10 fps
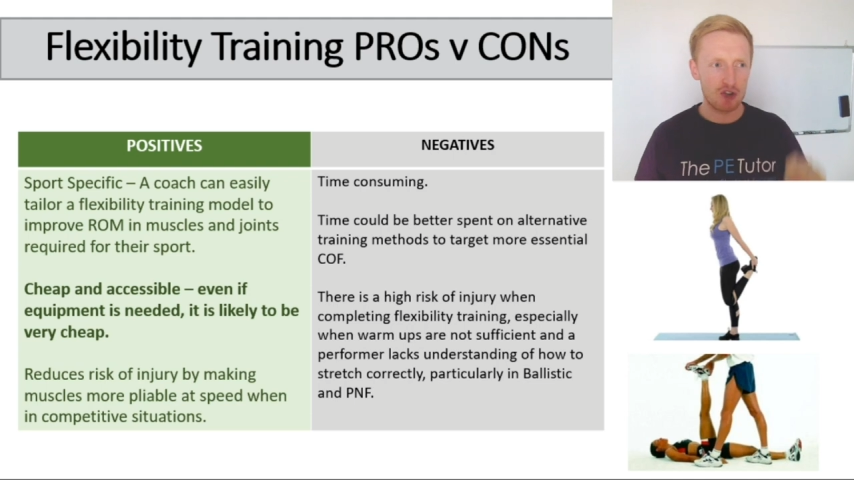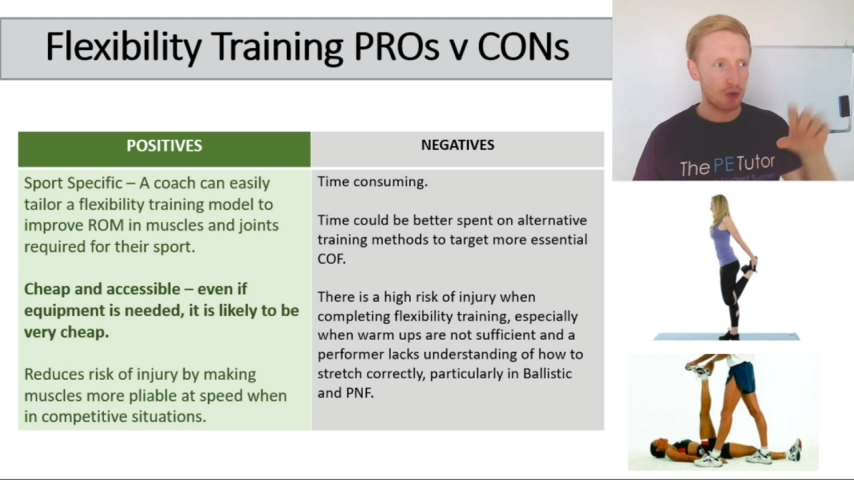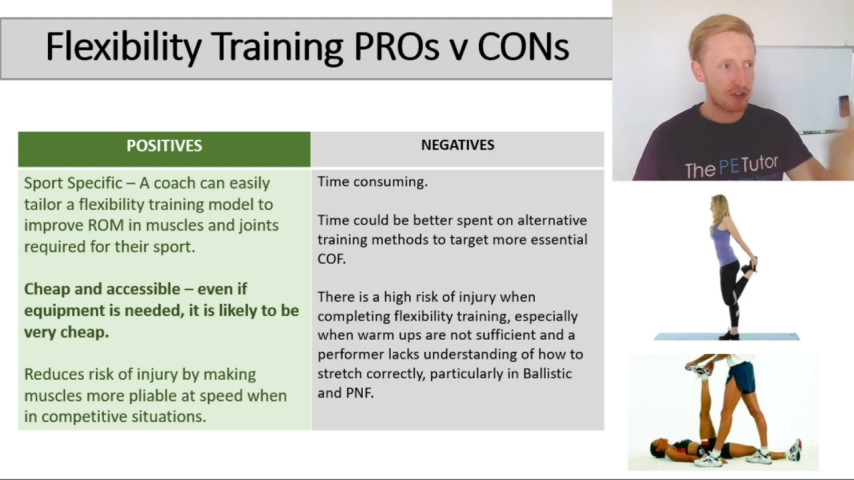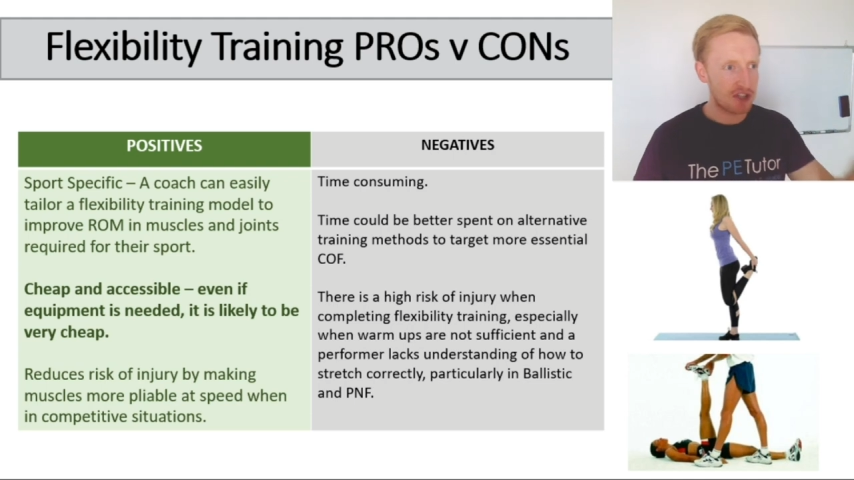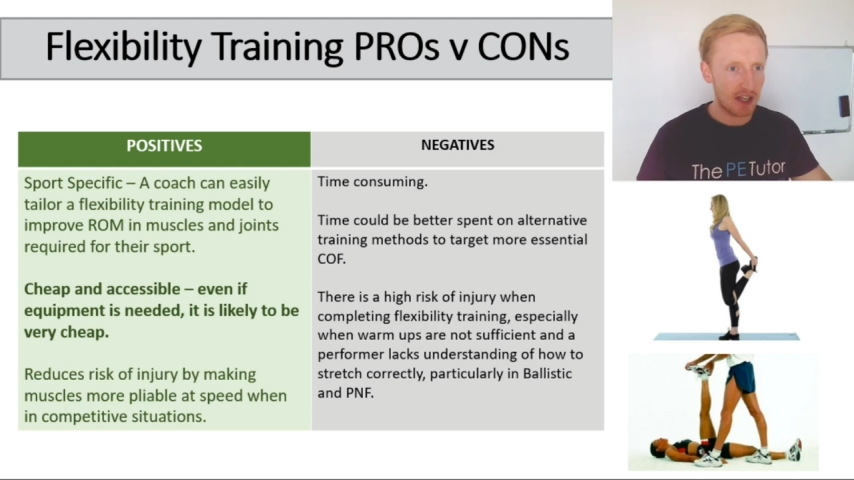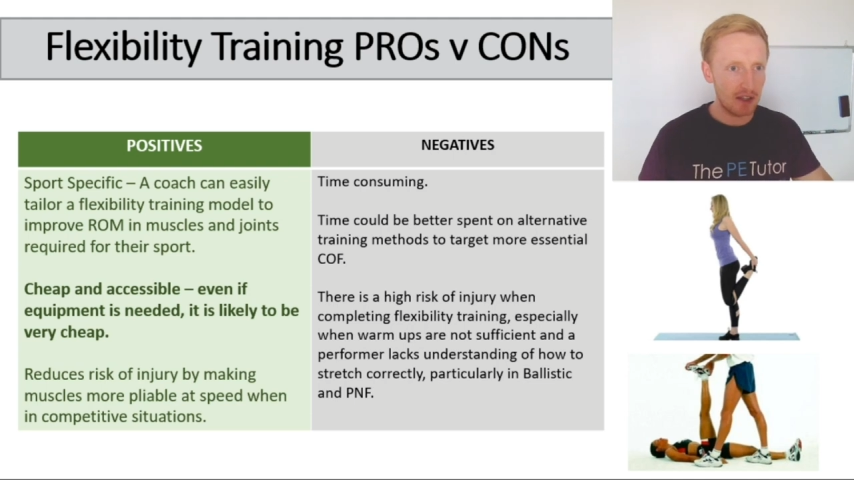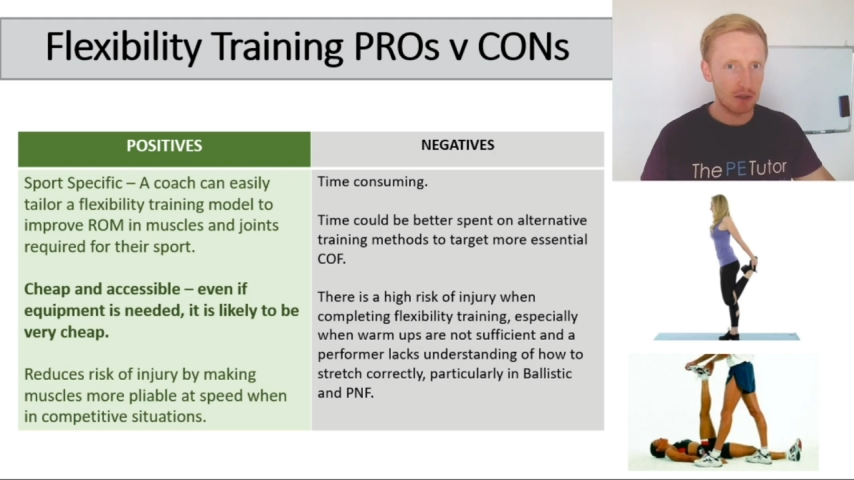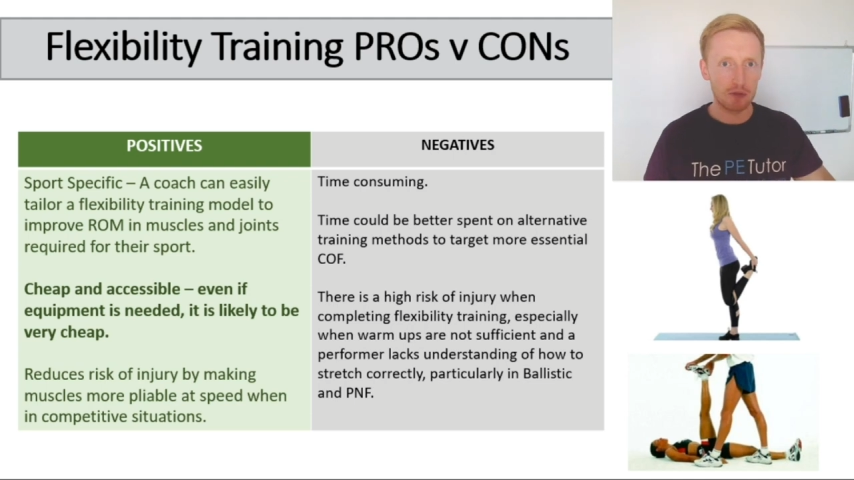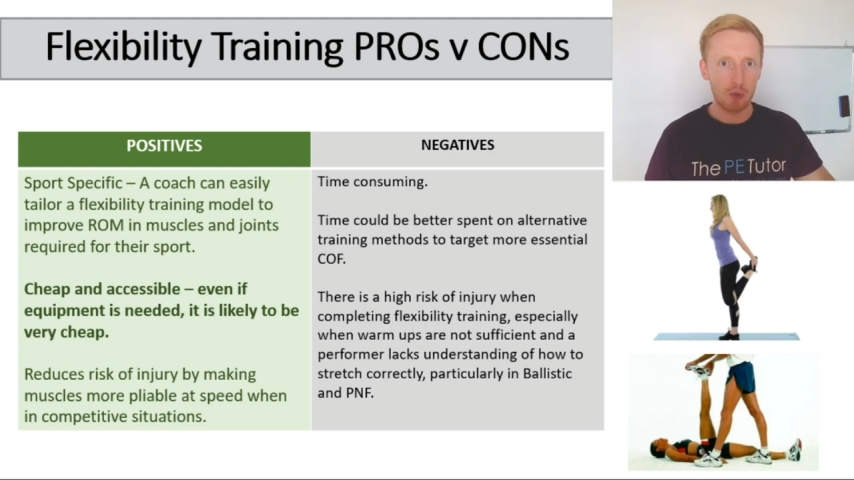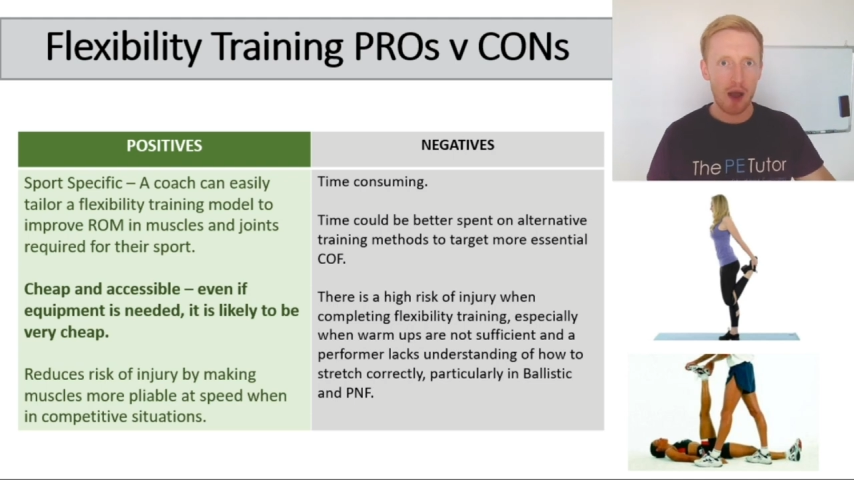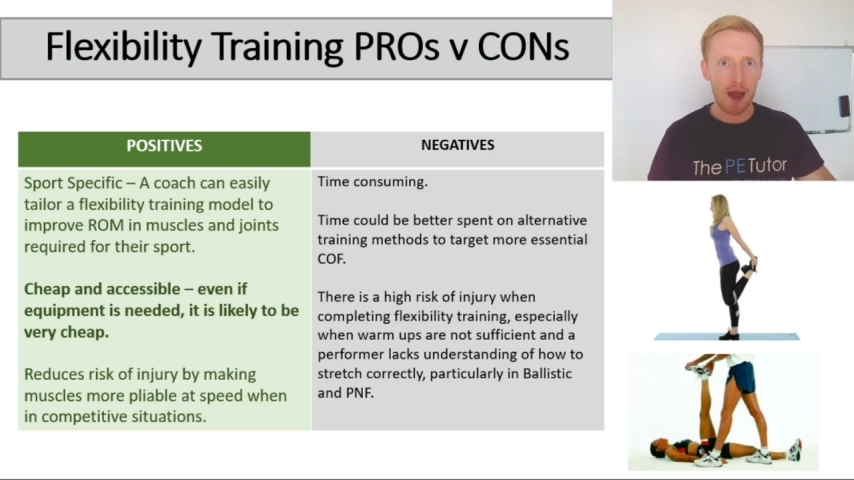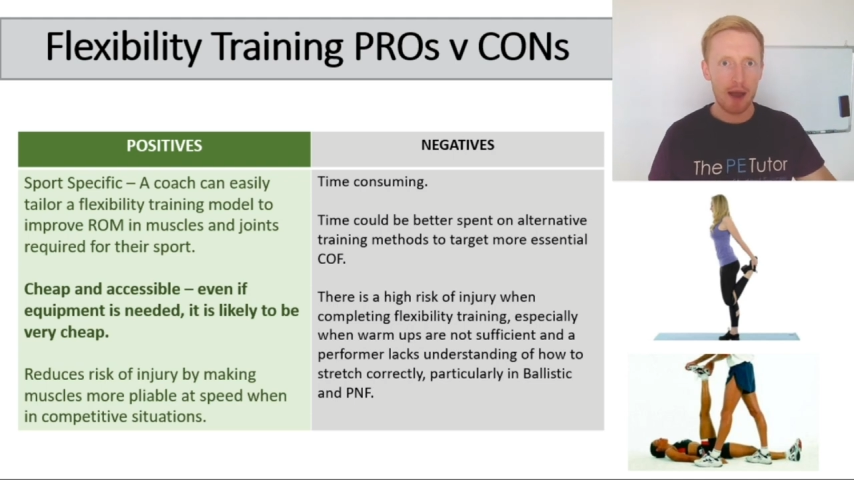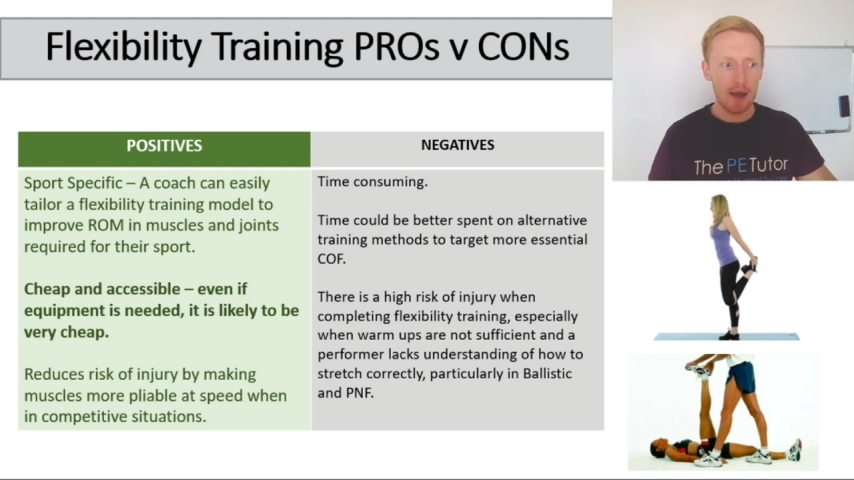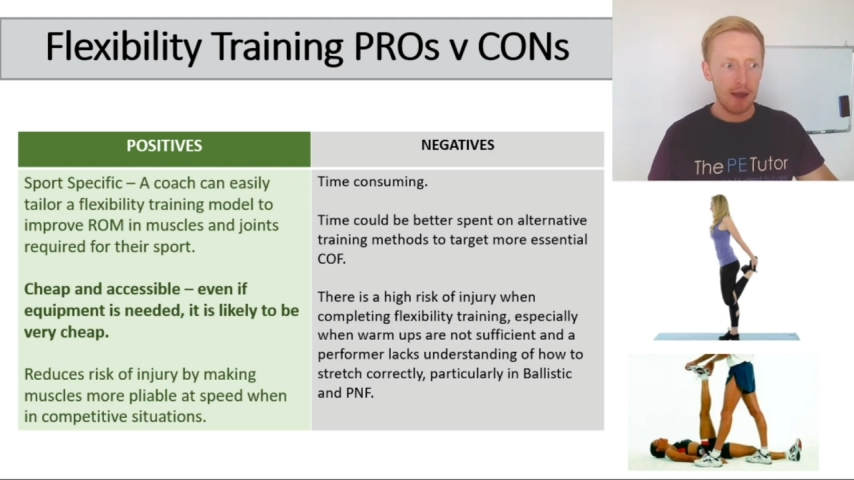or skills where,